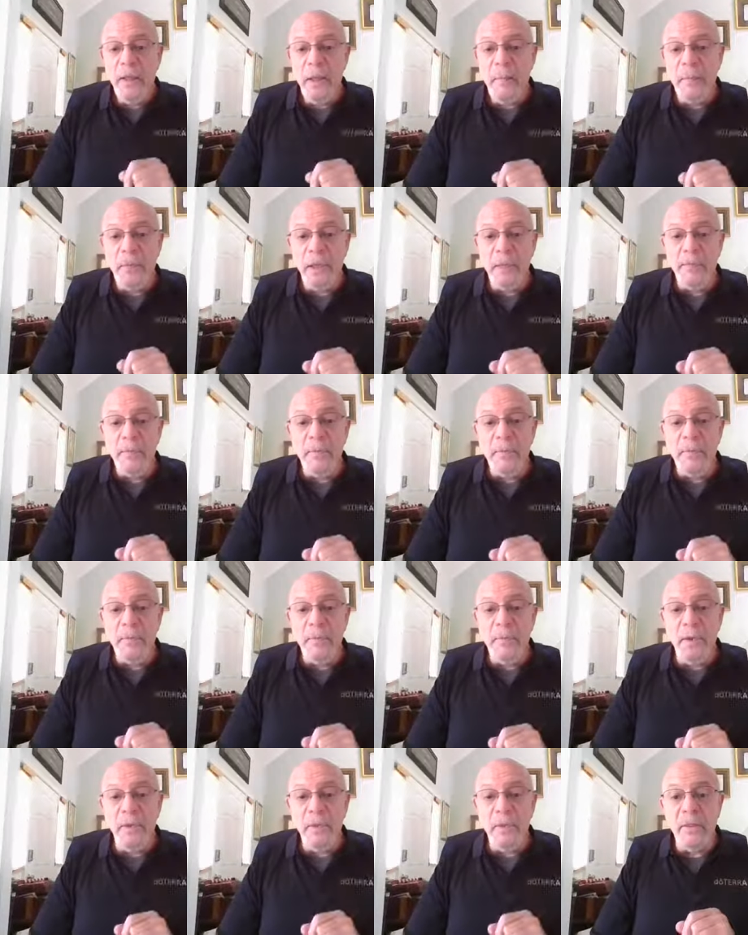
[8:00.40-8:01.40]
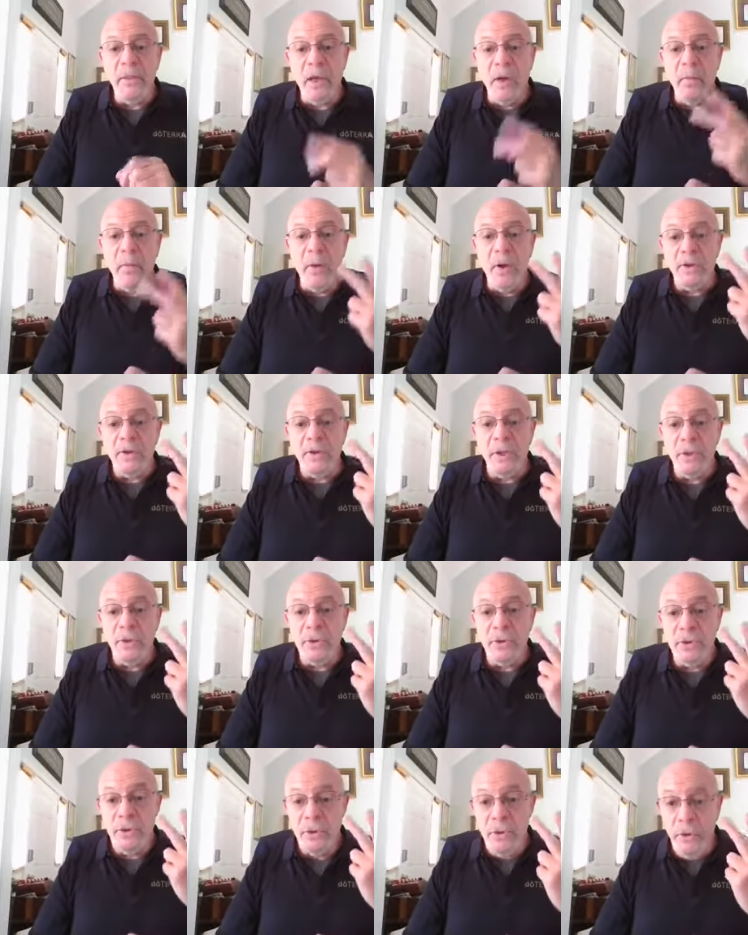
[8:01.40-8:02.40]
Coming up this month, I'm
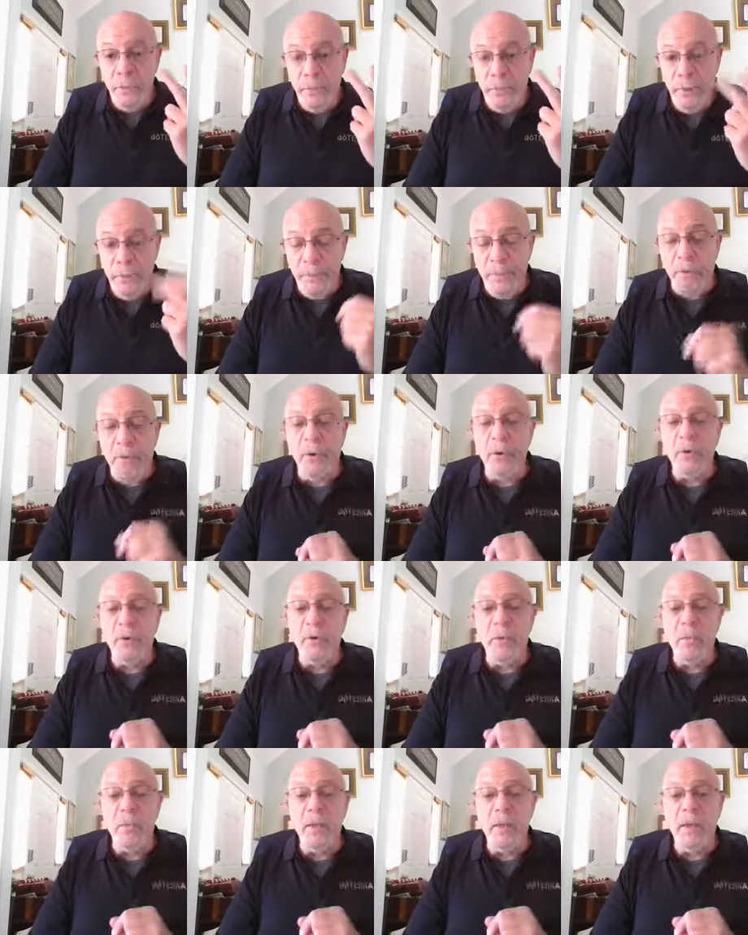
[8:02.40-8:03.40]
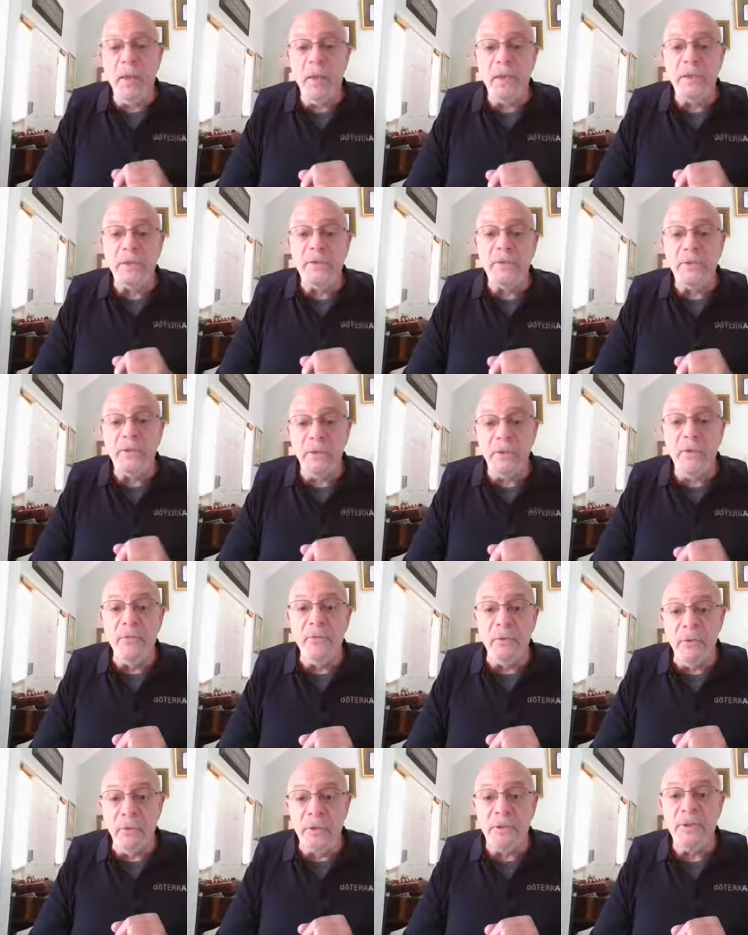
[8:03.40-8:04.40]
watching two people who can be hitting
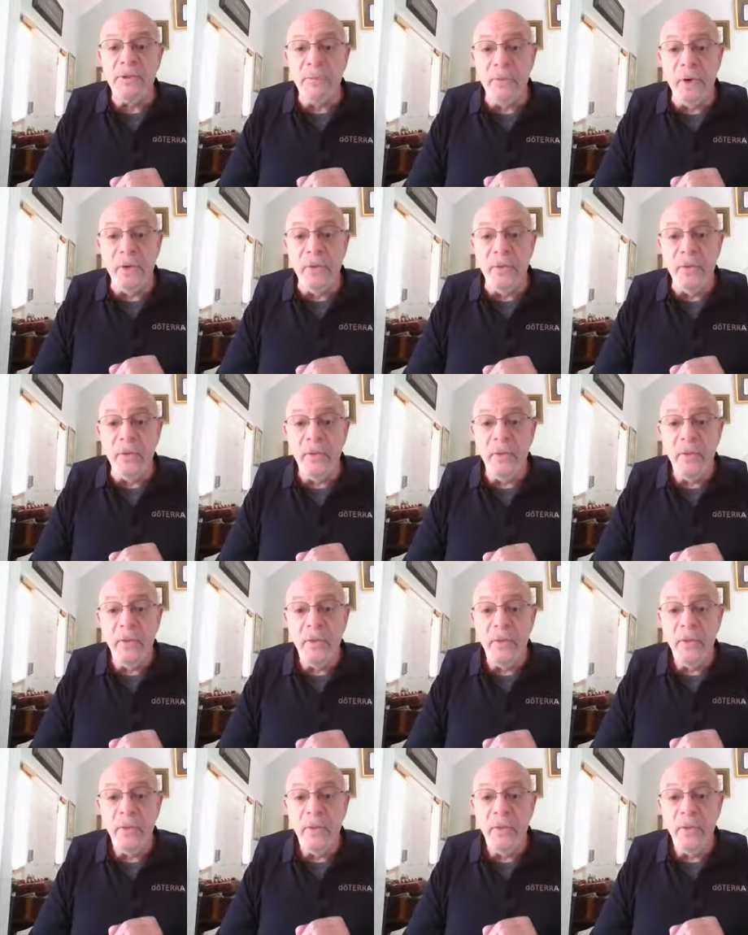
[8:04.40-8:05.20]
silver this month.